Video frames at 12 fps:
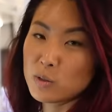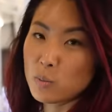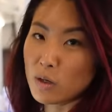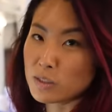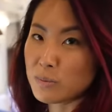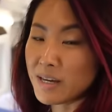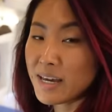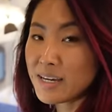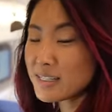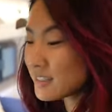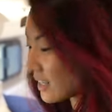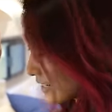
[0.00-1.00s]
to wash my
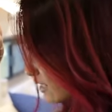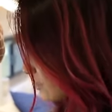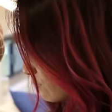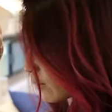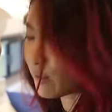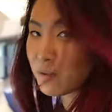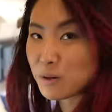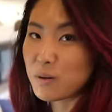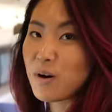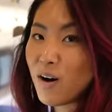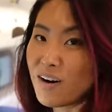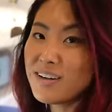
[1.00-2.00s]
hands and it's
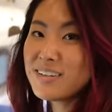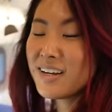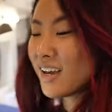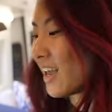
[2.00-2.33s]
Velcroed on